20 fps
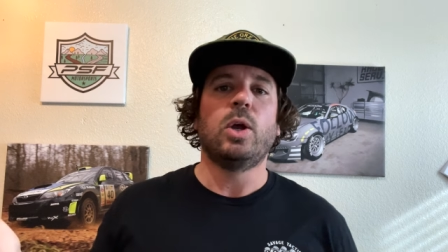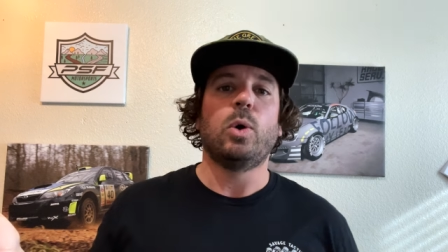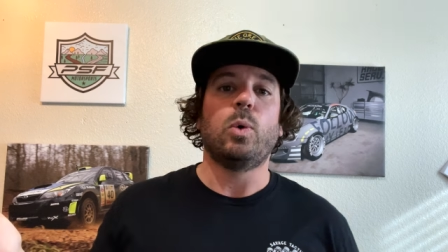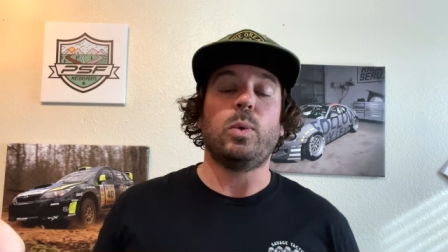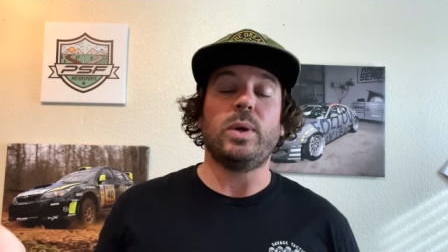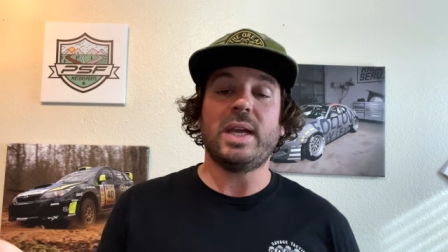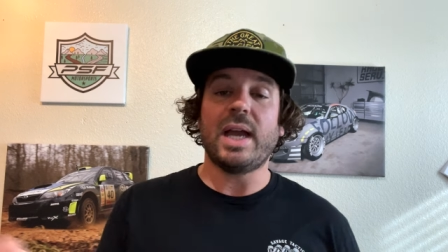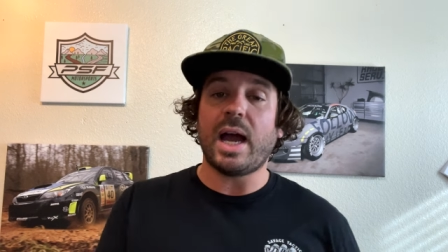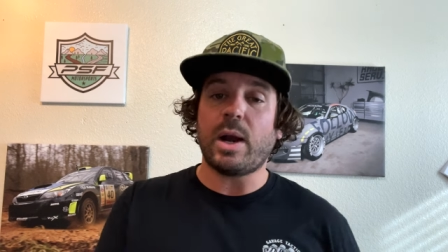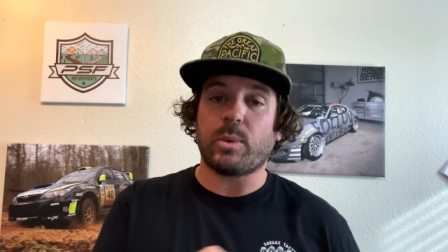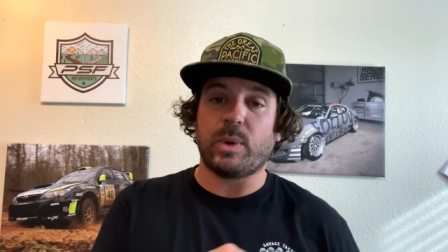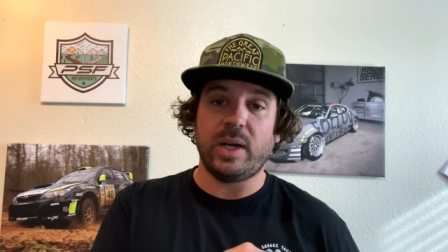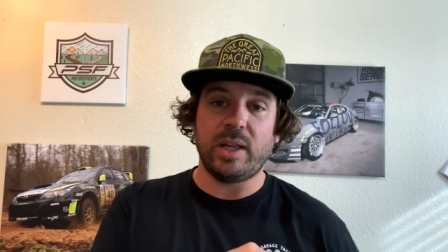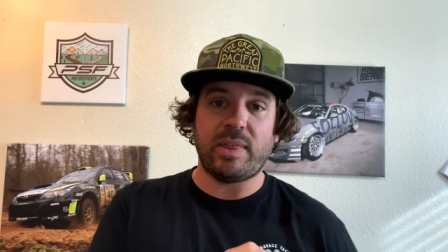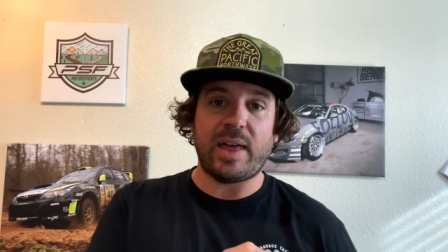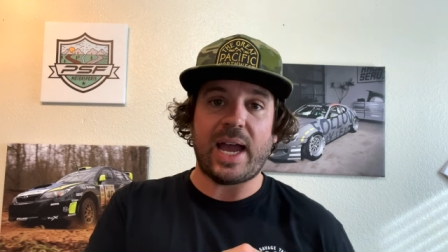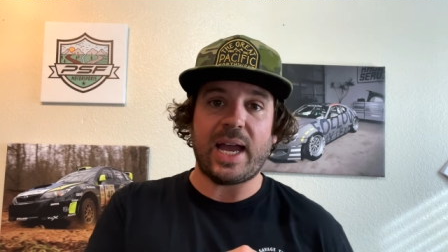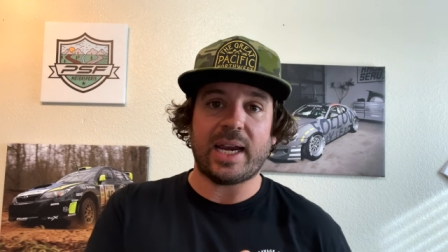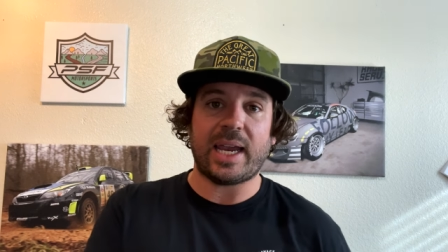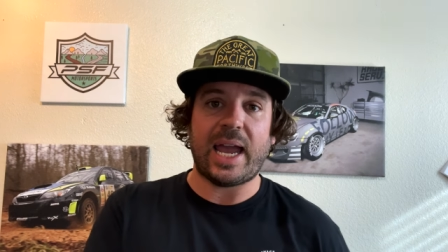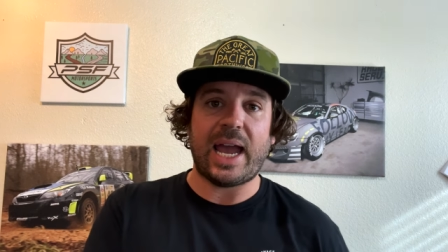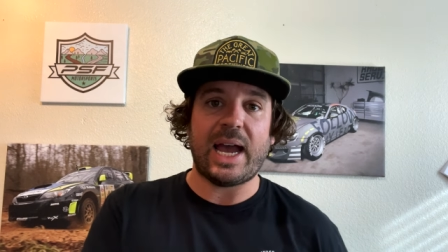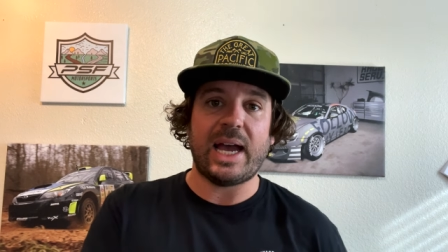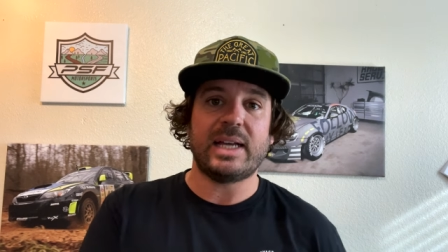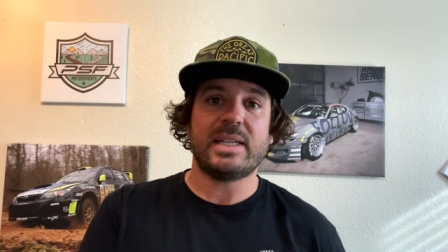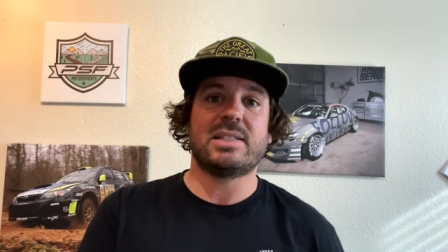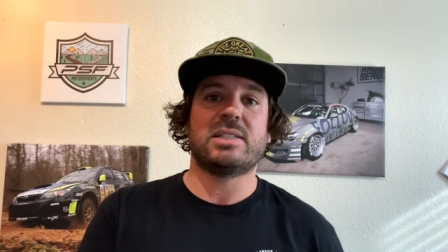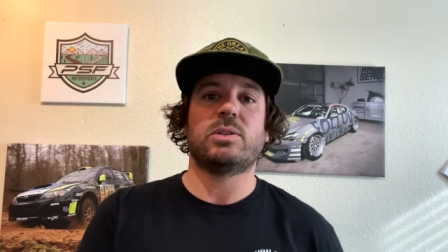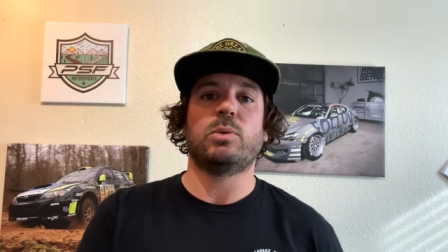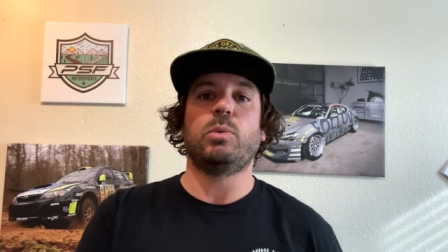We got rid of that
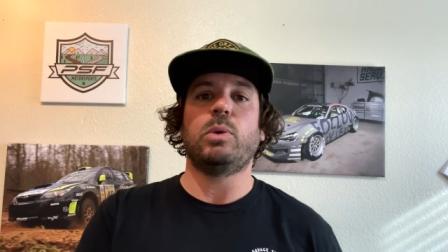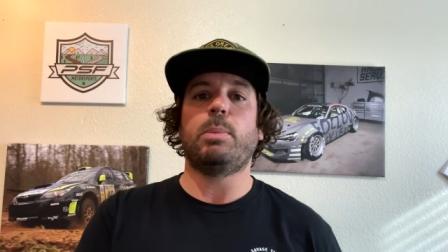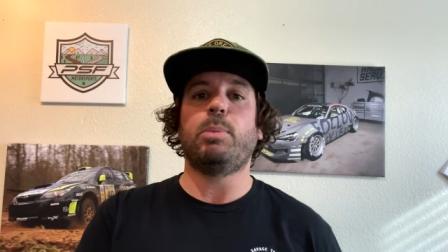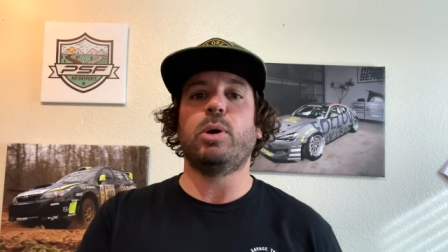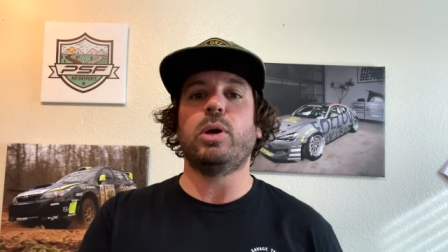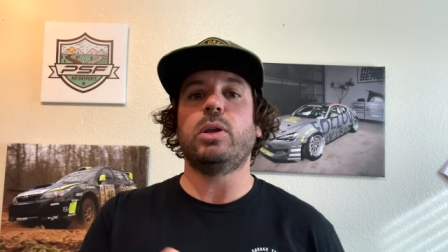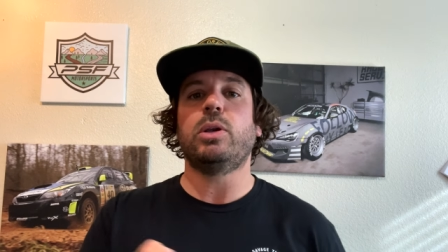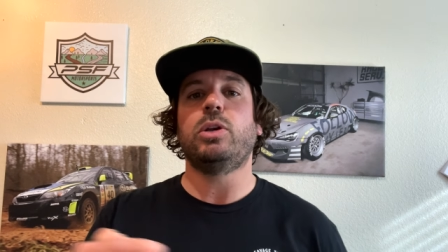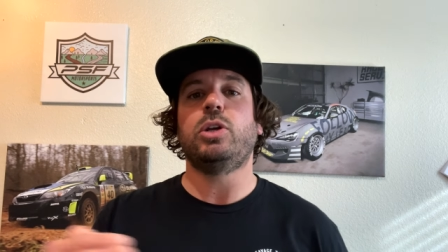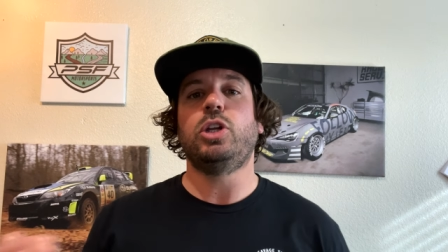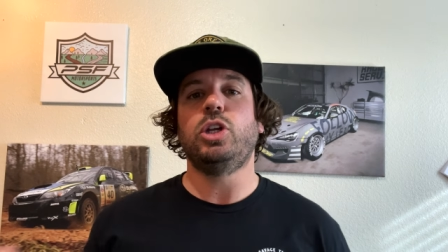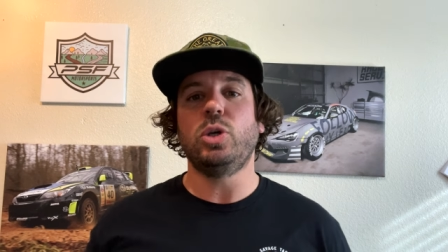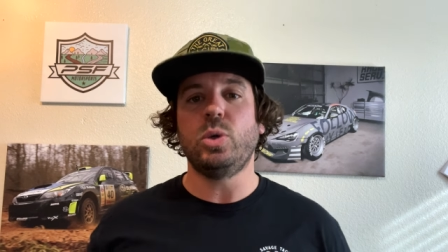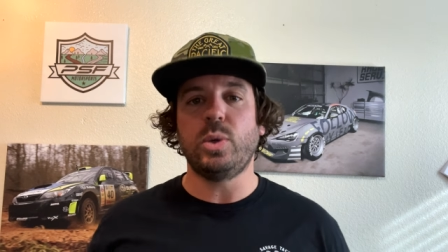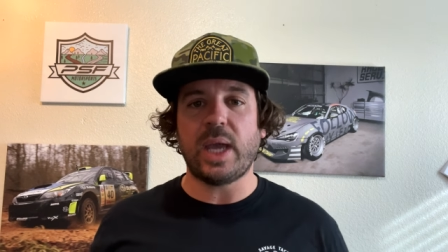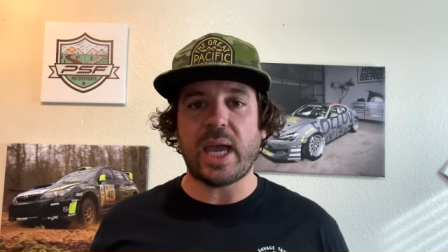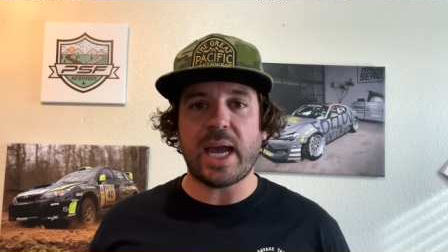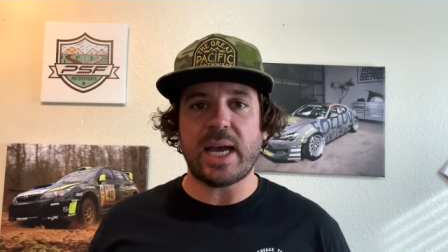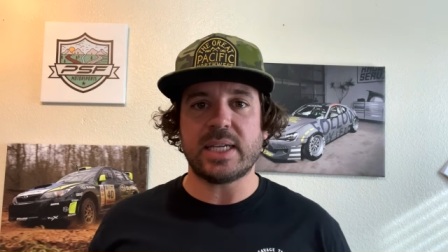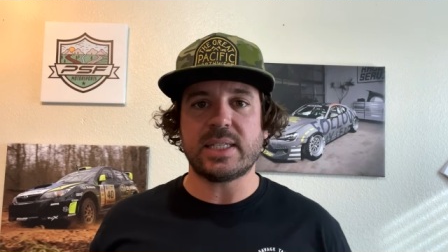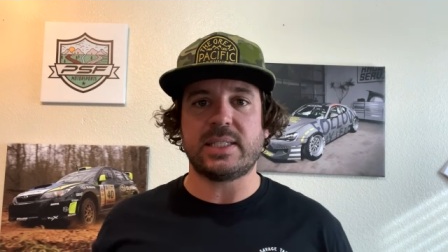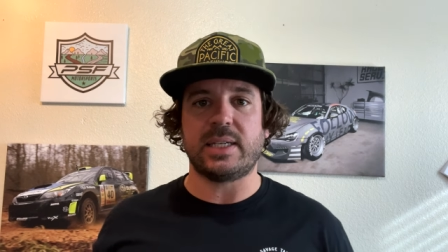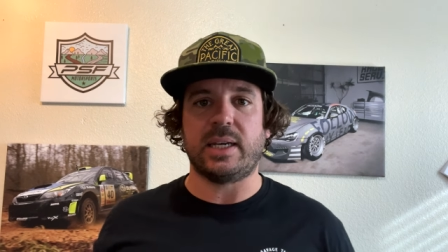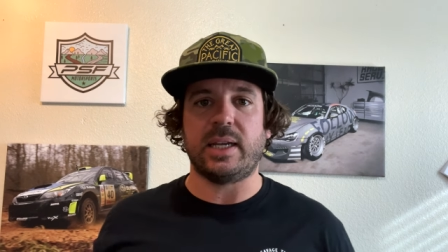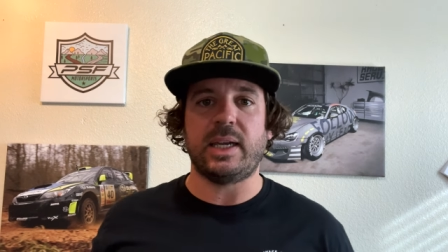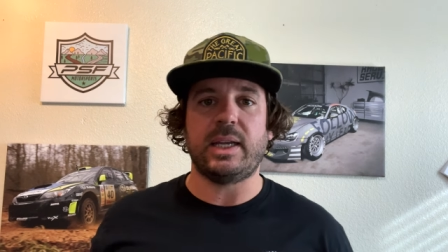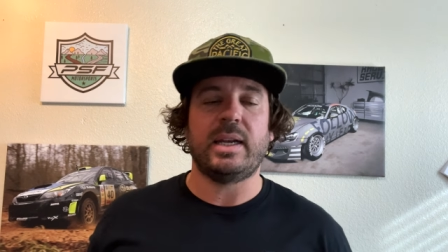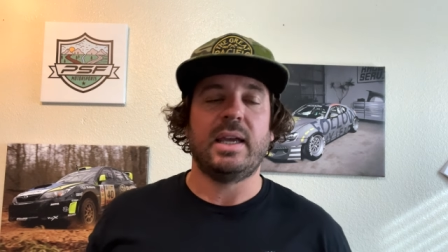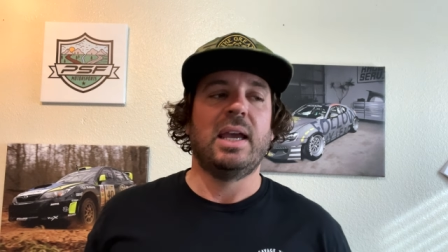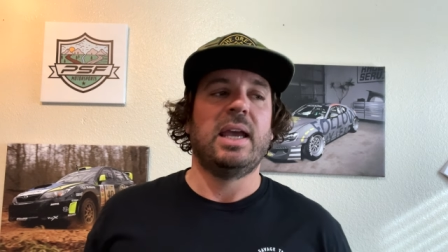gas, we put new gas in
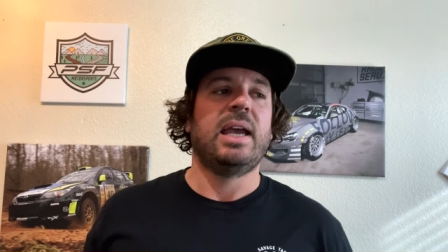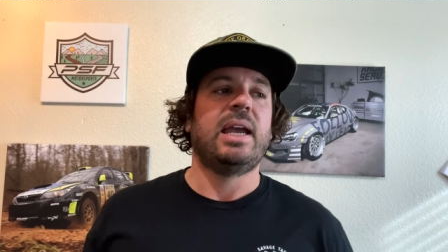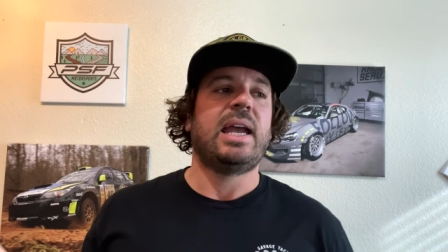it,